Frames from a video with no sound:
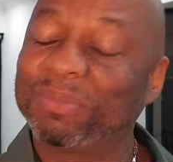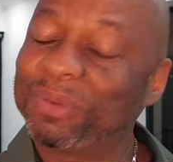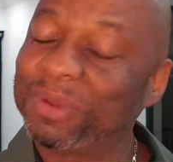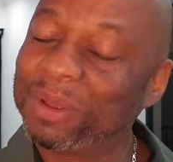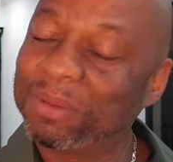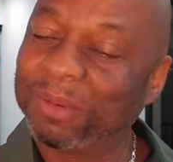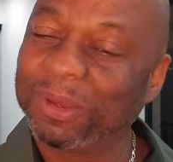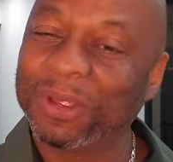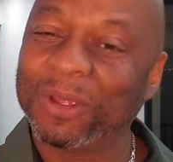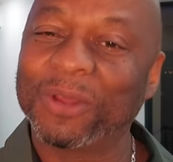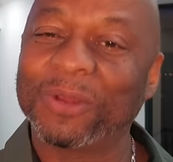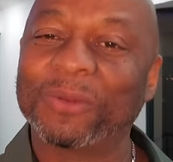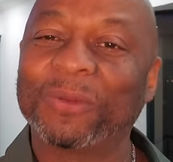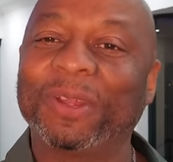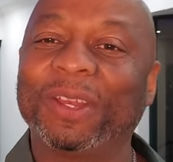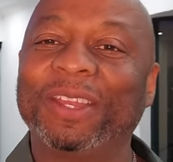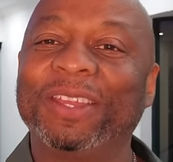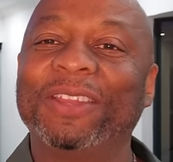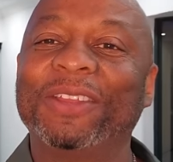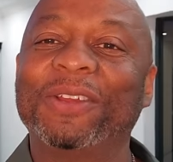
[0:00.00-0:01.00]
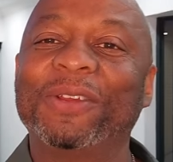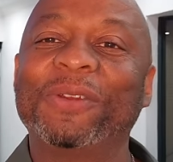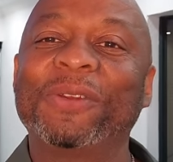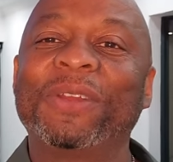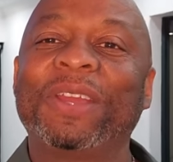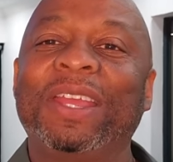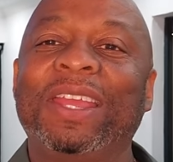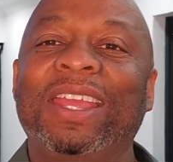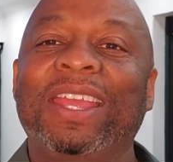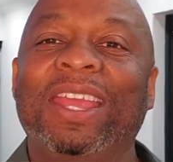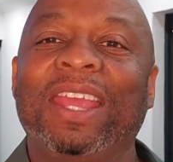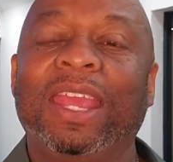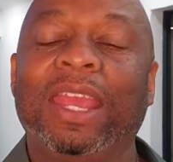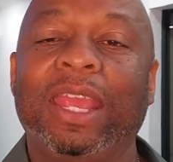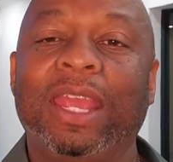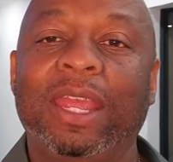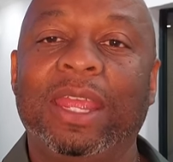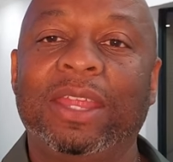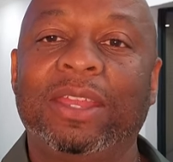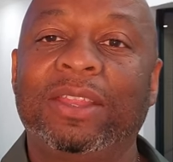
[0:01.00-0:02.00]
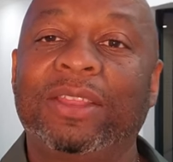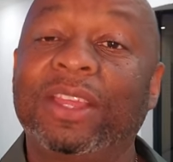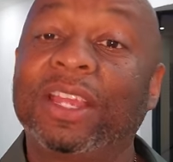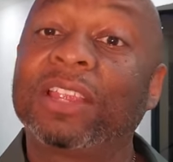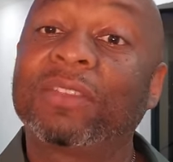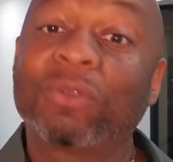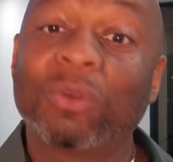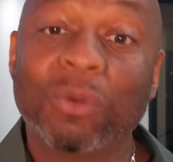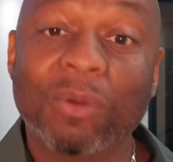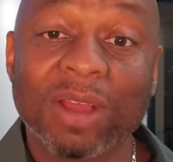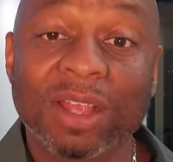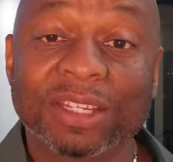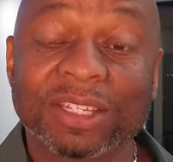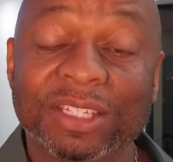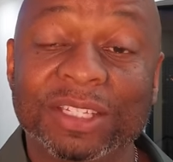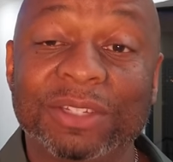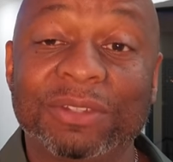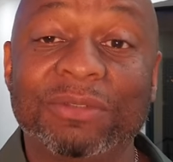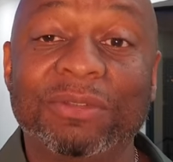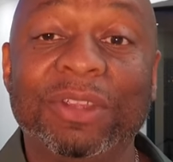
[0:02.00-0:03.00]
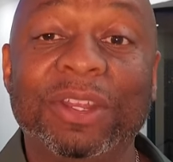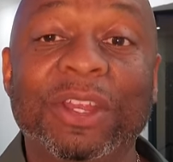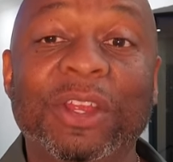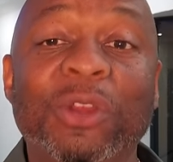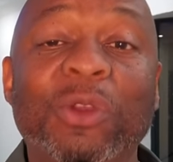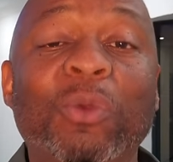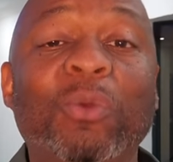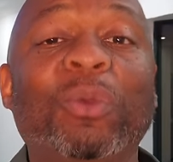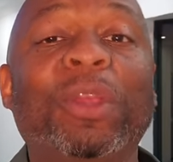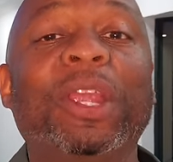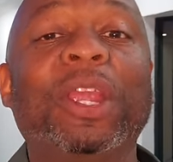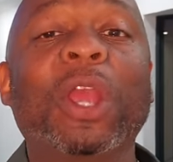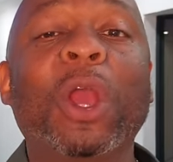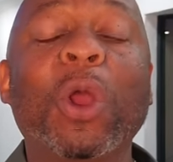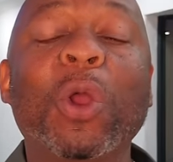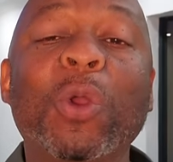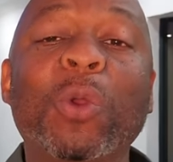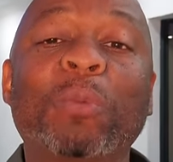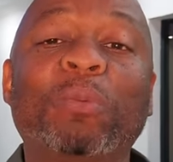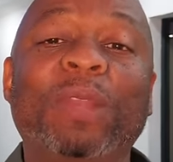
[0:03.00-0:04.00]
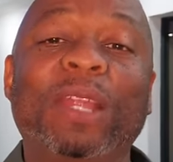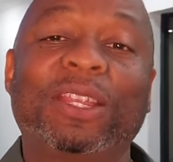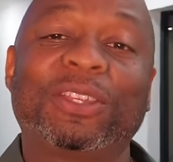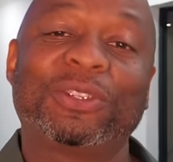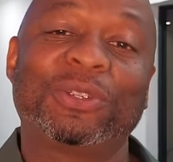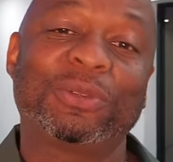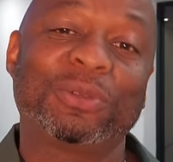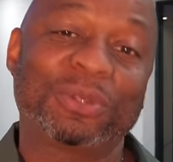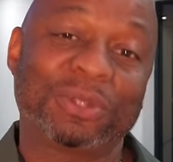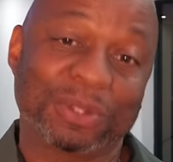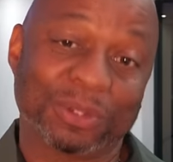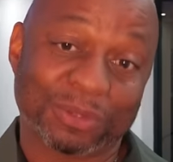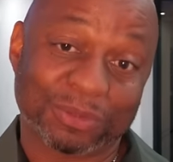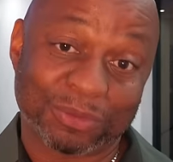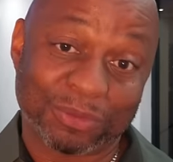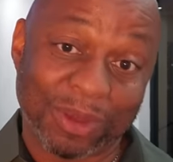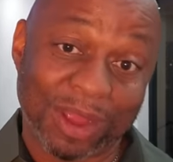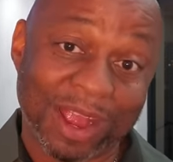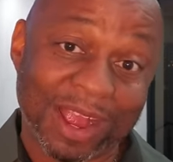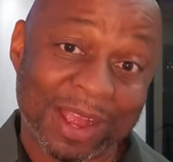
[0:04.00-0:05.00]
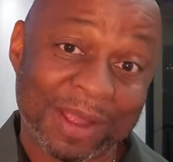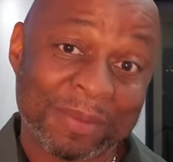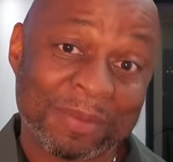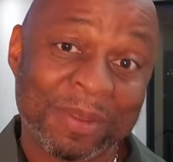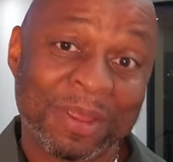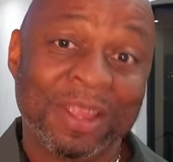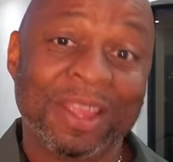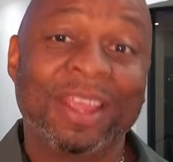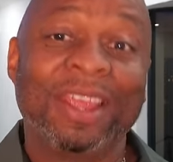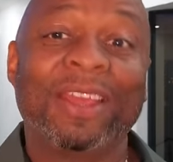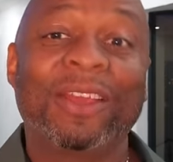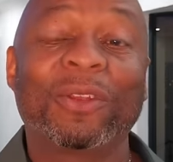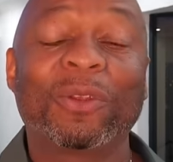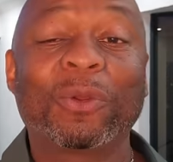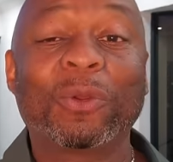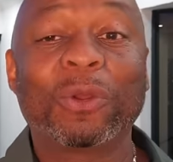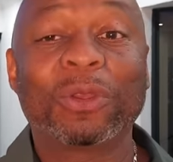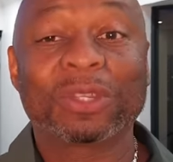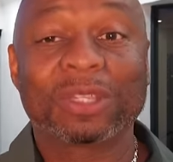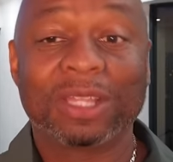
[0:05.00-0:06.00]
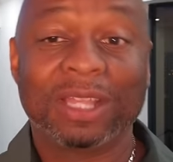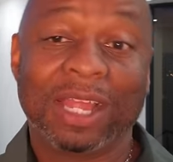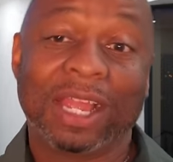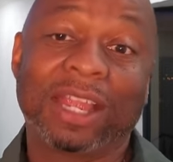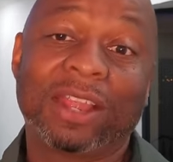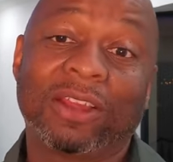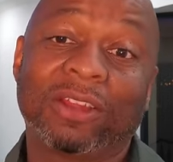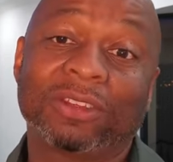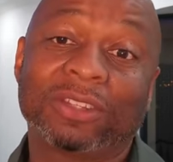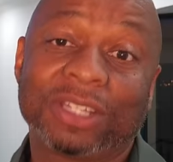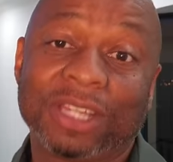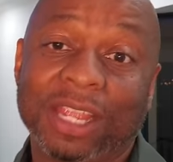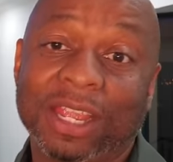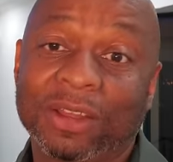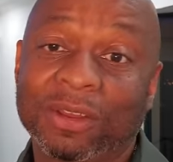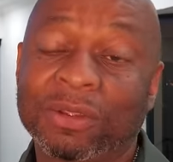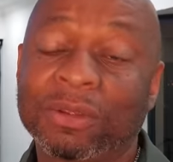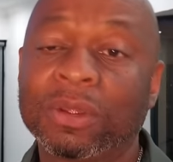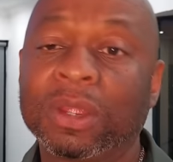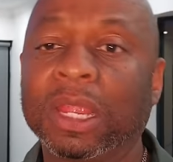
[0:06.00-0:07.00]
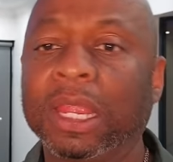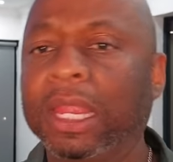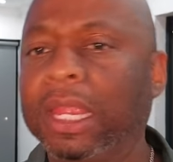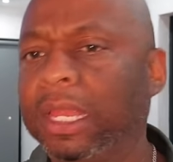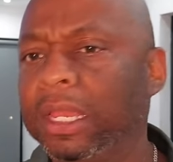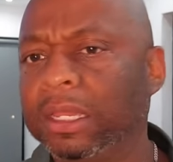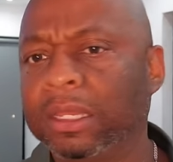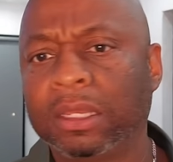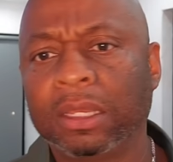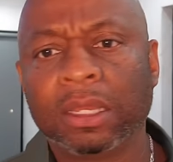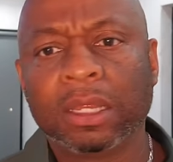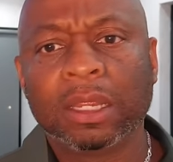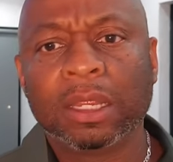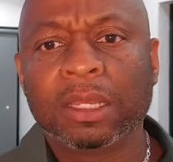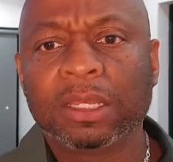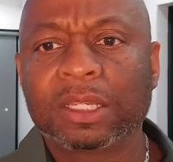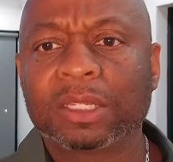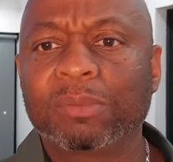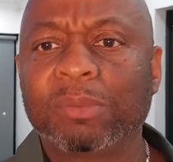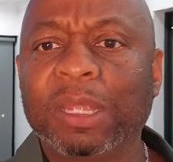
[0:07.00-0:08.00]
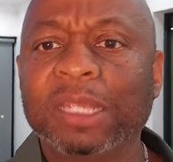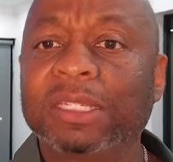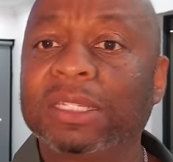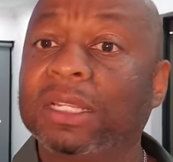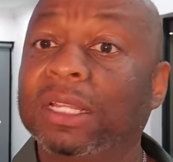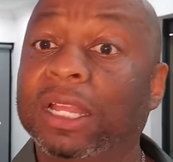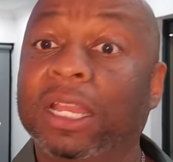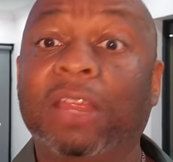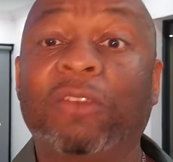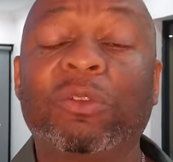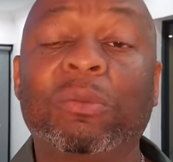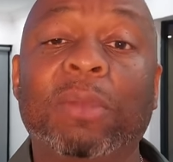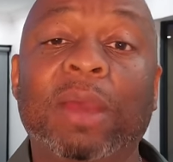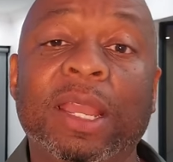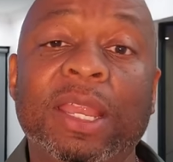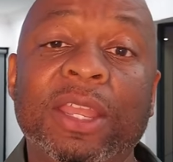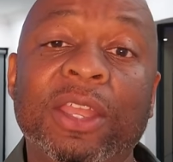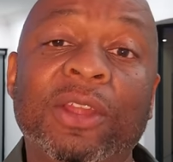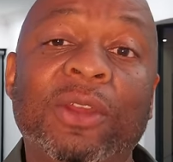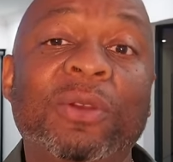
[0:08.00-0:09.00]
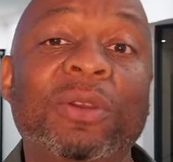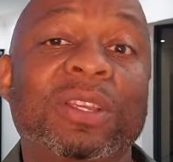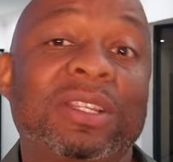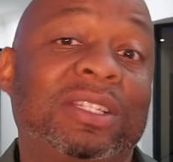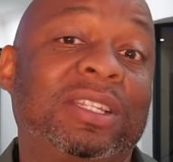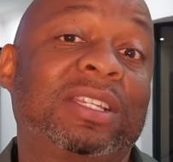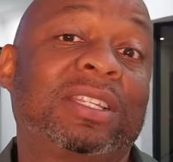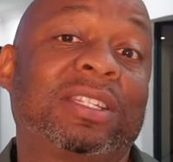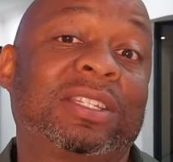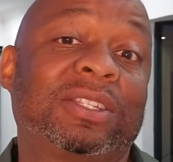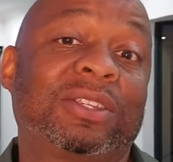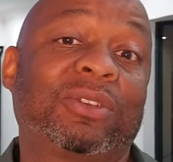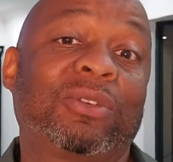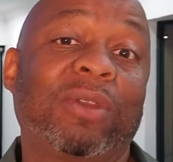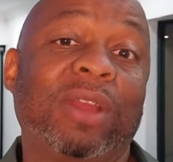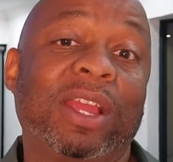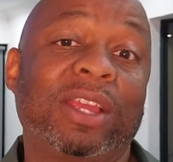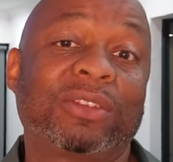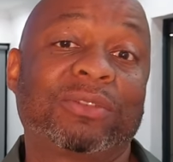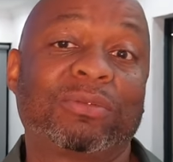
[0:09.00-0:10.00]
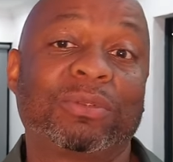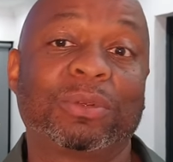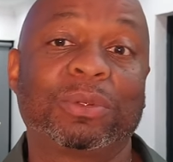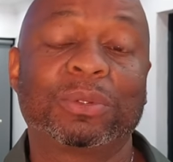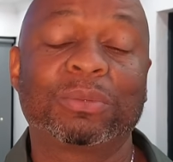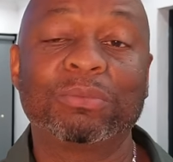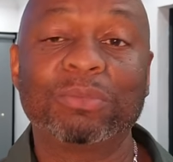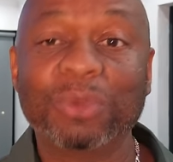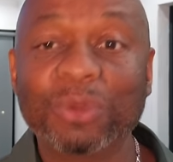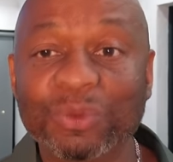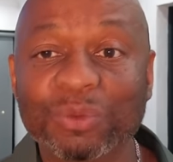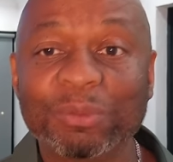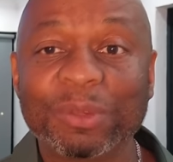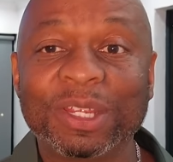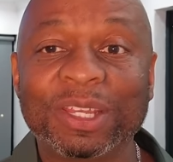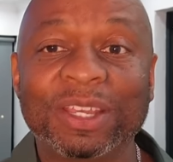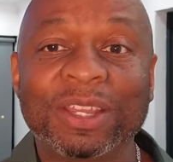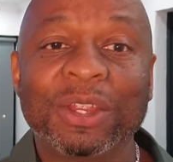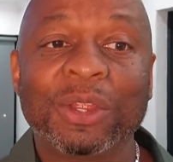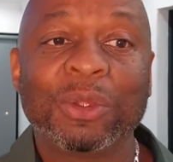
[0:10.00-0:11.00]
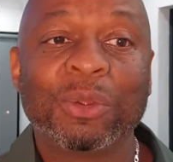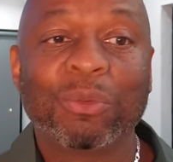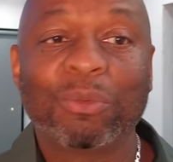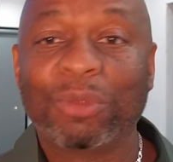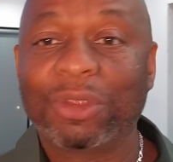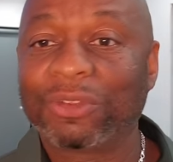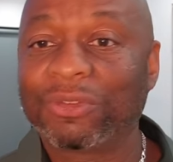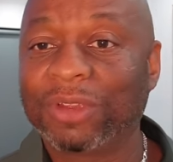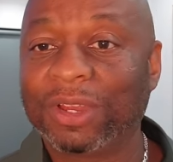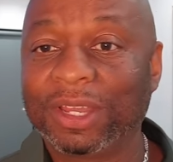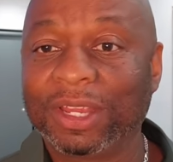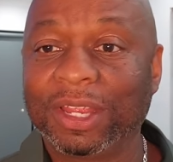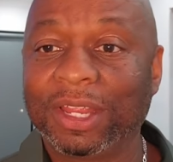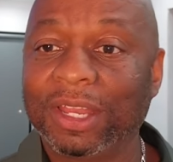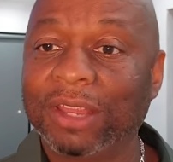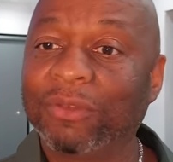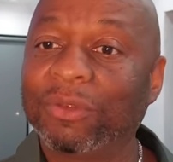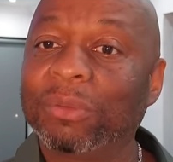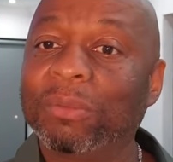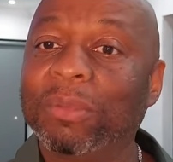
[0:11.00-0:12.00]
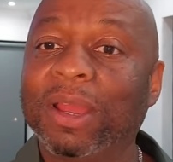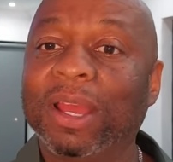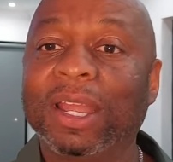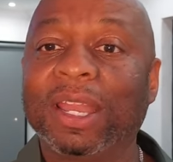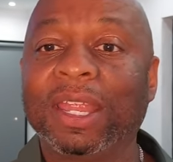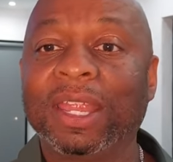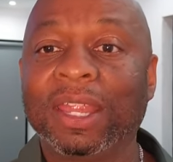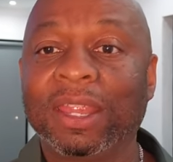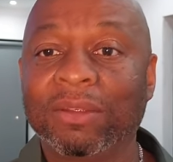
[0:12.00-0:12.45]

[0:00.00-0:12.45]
probably already know. And thanks for watching this video. We hope that you subscribe and of course like our channel and just basically let everybody know because this is a grassroots movement. We're trying to get everybody